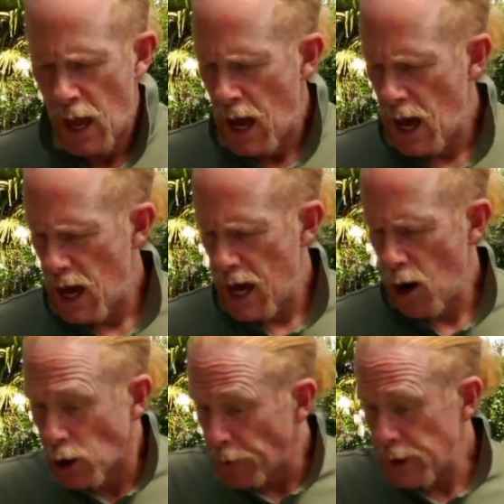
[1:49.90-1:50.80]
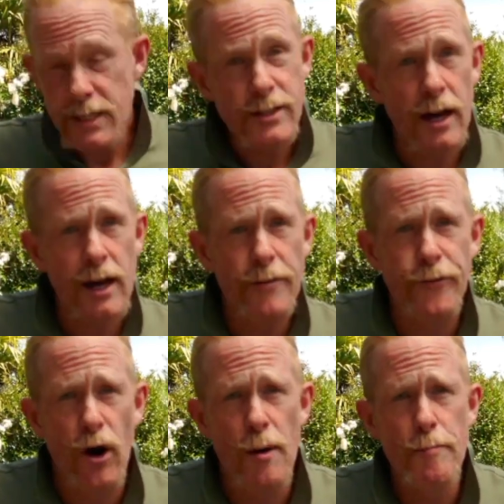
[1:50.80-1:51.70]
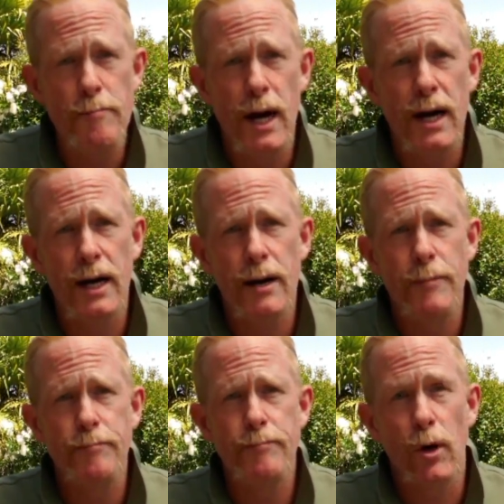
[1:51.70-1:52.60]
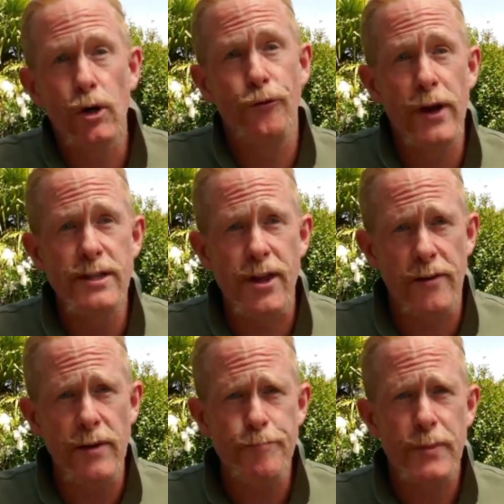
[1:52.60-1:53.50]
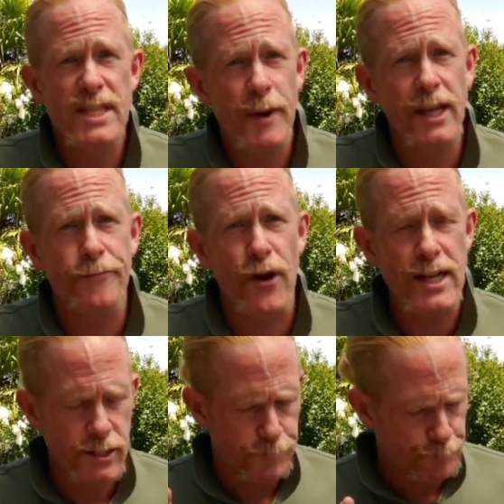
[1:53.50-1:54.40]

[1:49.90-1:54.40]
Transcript: I got these from my good friend Stephen. Speaking of friends,